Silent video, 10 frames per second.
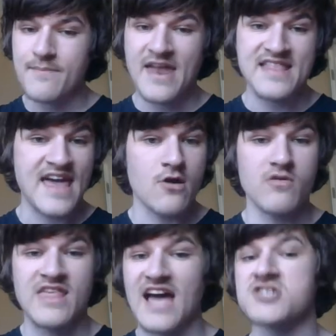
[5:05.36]
DiBenedetto,
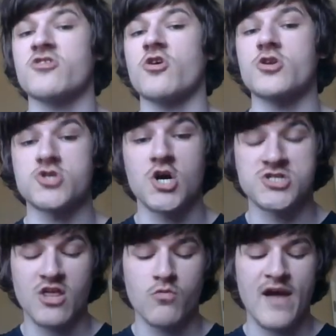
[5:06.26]
who's actually starting to charge
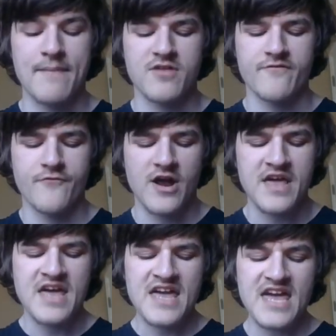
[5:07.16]
his way up to the front.
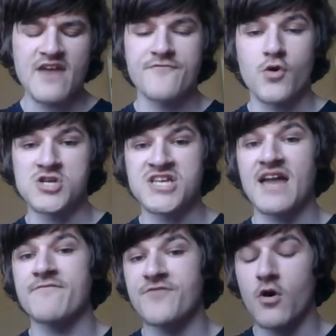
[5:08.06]
He unfortunately
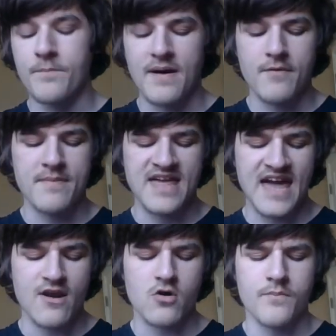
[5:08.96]
had fuel pump or
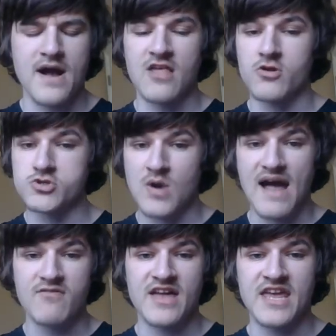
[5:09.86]
mechanical problems, or
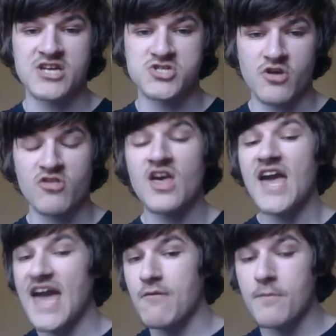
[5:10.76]
driveline issues,
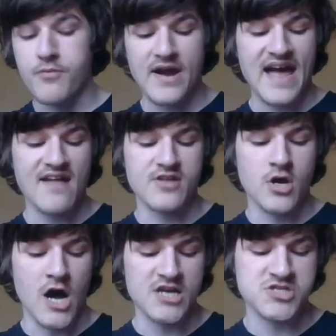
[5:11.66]
and would bring out the
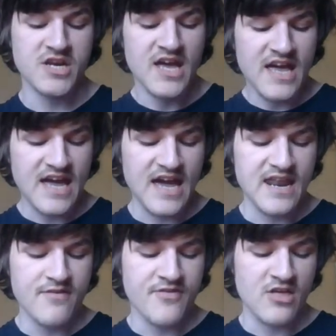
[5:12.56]
caution
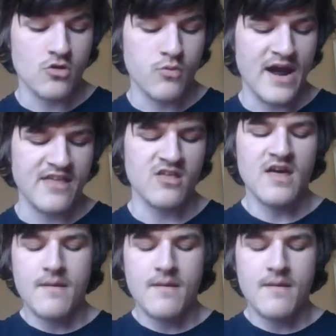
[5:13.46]
in this race.